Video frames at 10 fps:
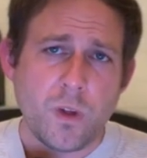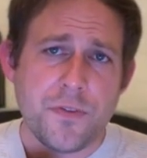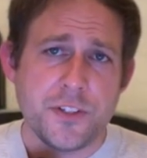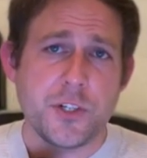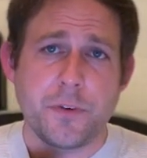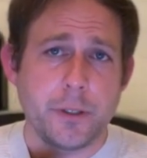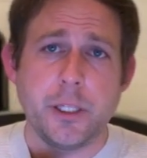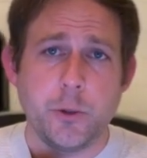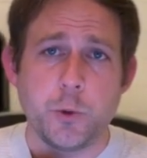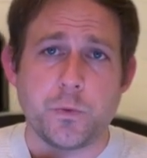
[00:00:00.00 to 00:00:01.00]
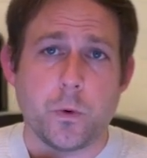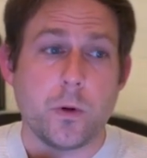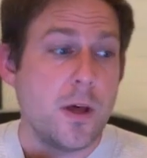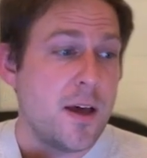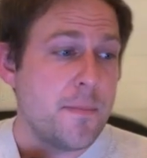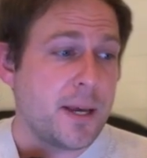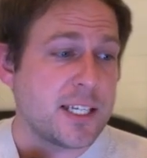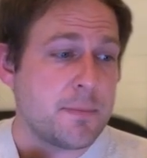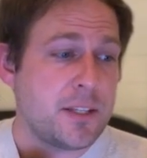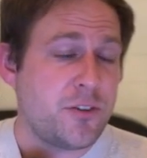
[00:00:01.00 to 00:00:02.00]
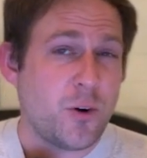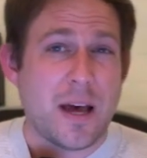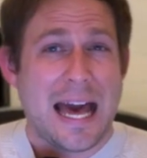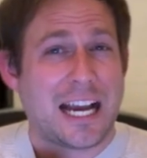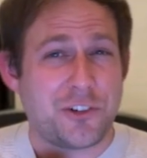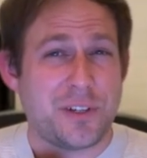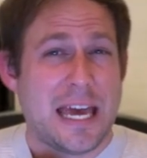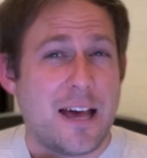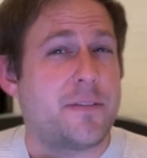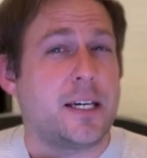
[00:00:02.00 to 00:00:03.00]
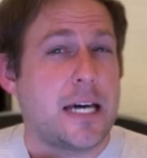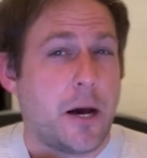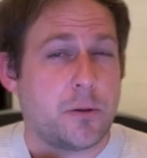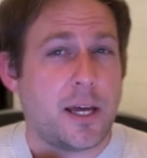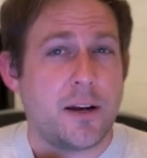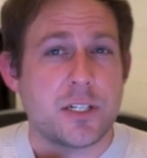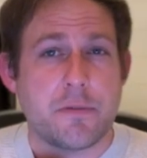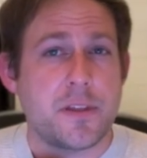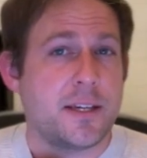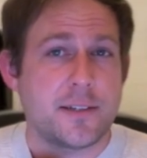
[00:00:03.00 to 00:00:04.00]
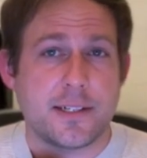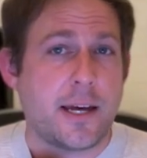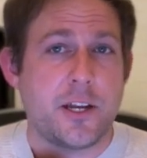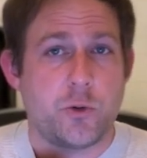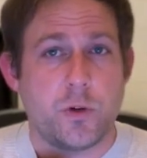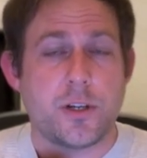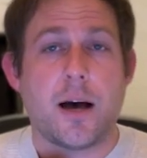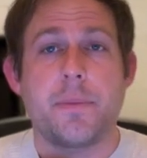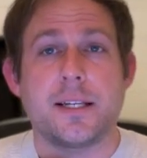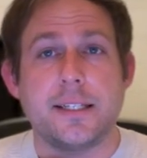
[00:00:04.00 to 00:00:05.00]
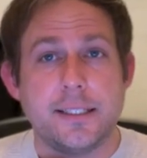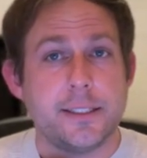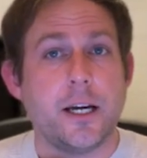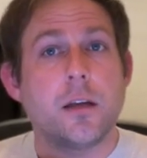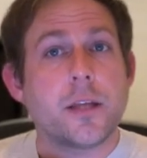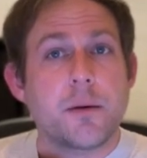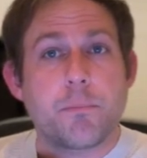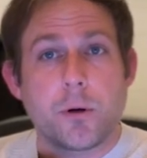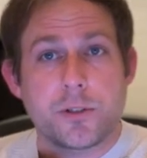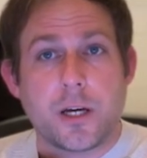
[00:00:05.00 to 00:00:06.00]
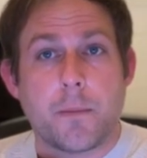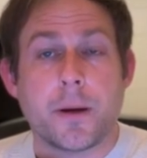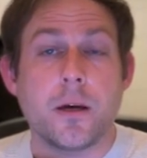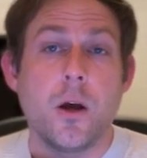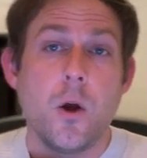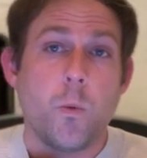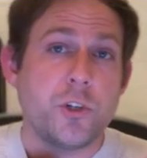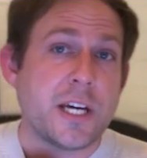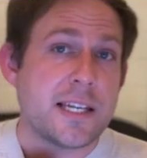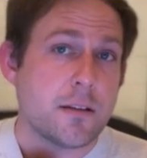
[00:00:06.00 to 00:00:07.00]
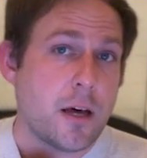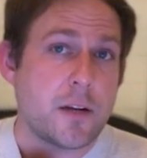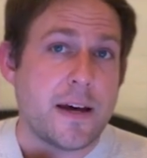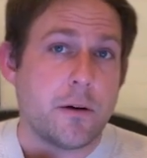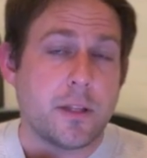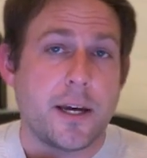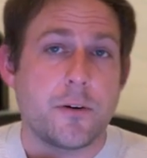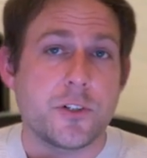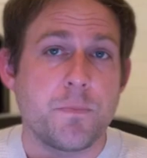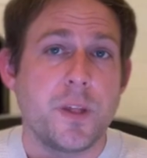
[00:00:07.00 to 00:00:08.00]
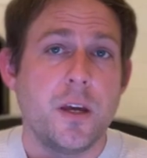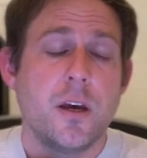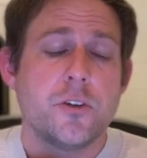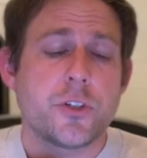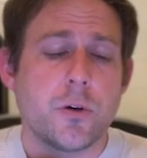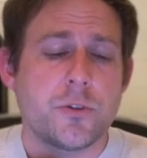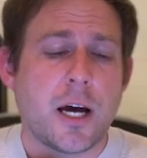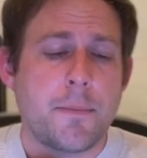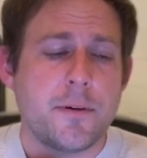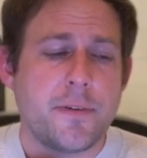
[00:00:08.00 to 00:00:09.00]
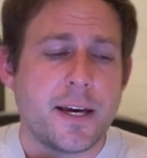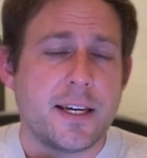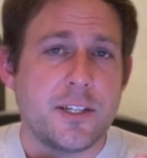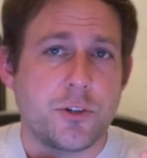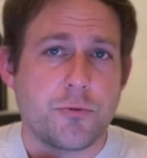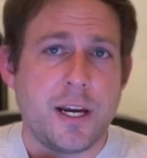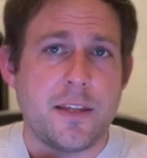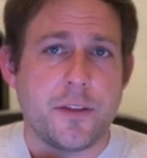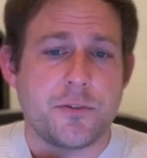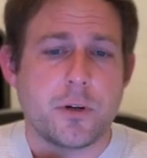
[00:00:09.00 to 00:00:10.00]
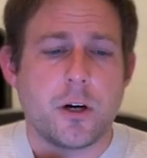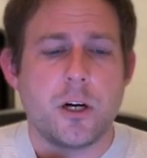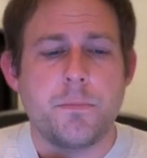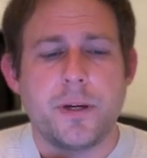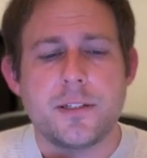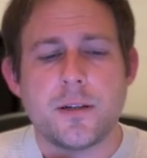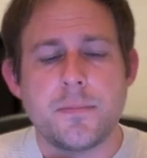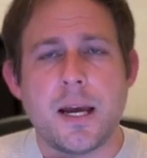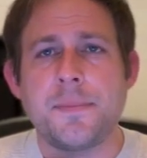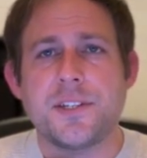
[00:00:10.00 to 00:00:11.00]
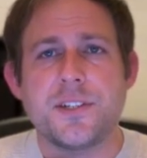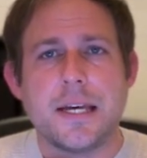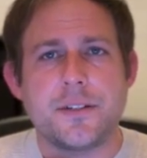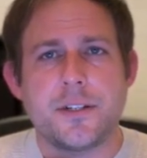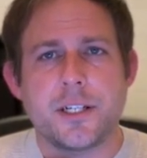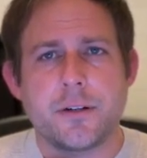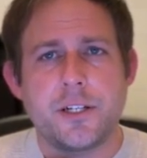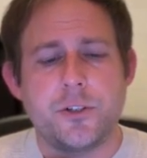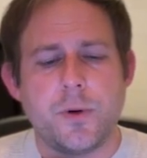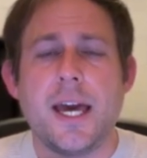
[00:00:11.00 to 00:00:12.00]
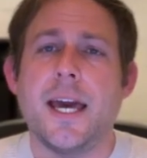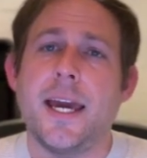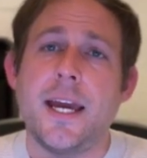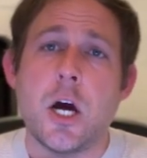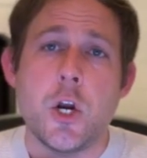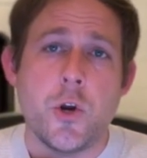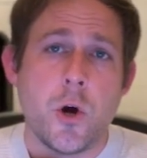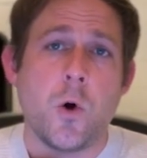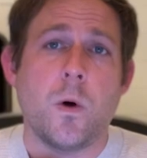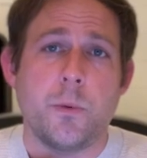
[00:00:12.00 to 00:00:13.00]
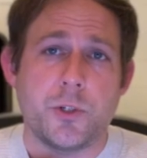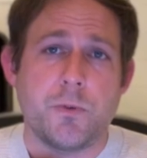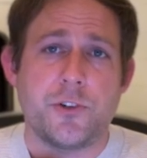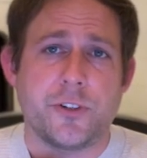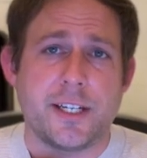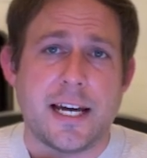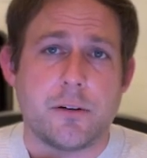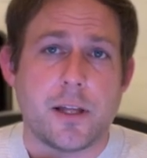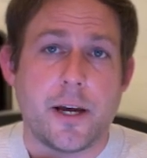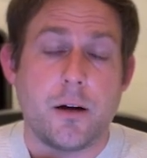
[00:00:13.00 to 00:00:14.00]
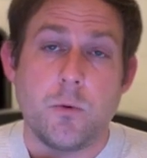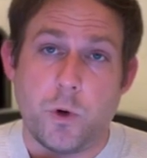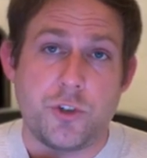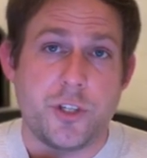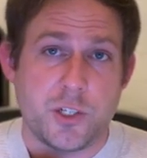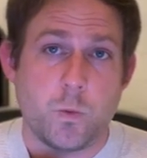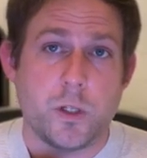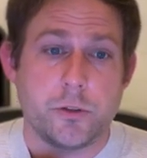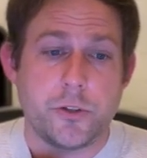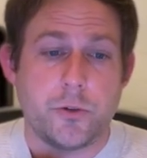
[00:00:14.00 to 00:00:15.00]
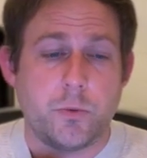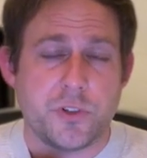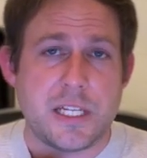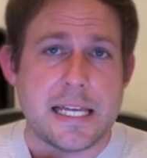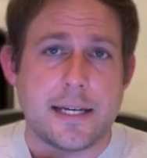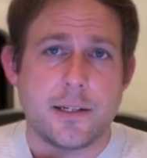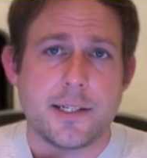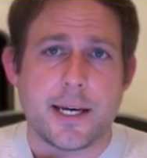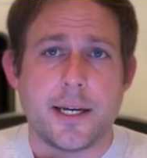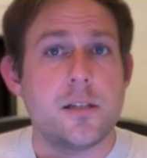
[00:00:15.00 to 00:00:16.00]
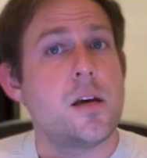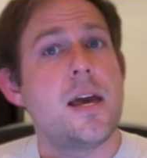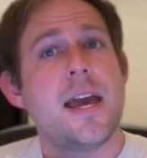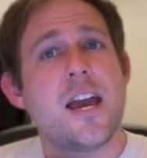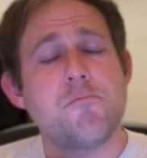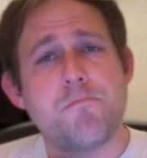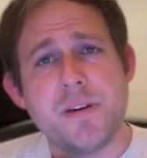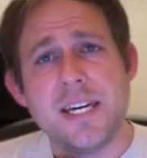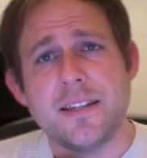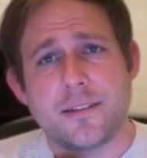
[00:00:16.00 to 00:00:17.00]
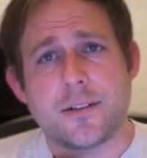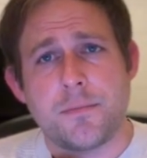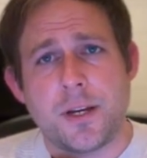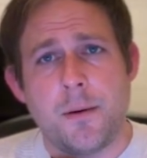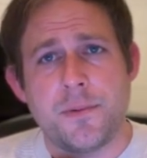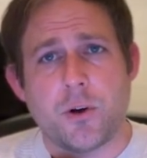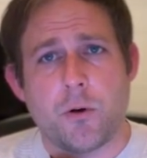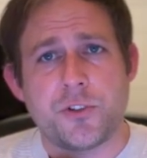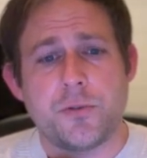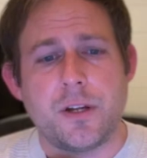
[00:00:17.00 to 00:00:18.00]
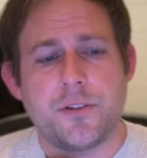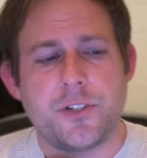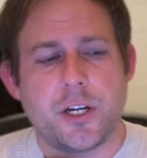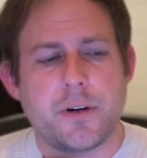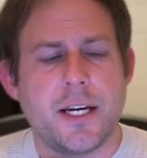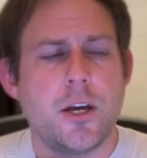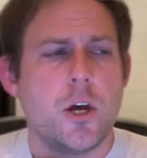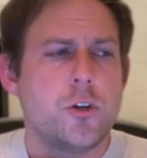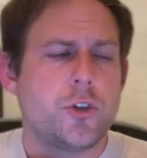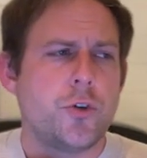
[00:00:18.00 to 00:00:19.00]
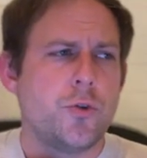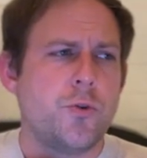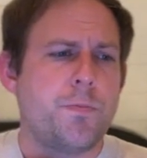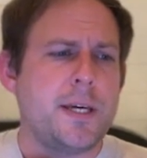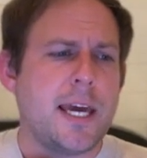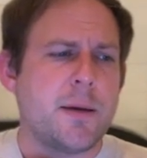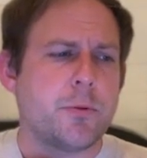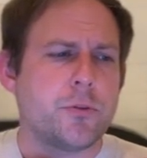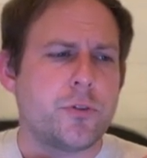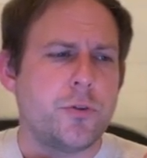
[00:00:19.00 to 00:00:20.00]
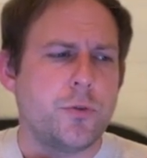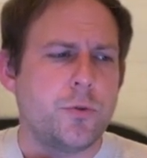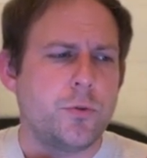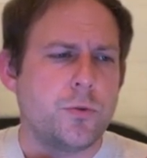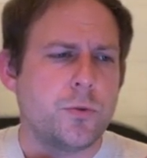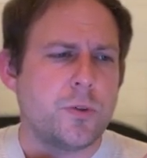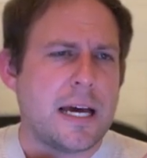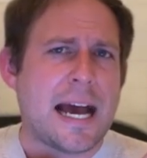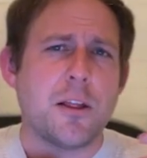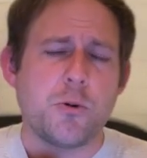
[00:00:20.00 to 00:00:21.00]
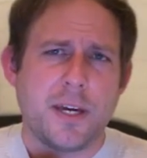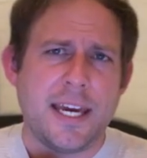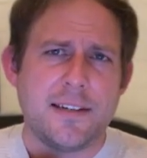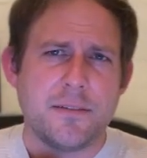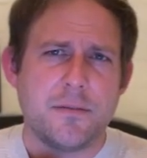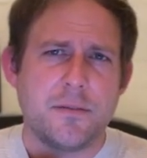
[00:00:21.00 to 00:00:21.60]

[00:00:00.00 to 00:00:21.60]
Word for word: This is really useful because it means you don't actually have any outliers. Everything's assigned to a topic neatly, unlike BERT topic, which has a lot of outliers. So vec is great in this regard, but sometimes it's necessary to A, know what was originally an outlier, which this will do, we'll see that in a second, and B, it's sometimes also necessary to be able to allocate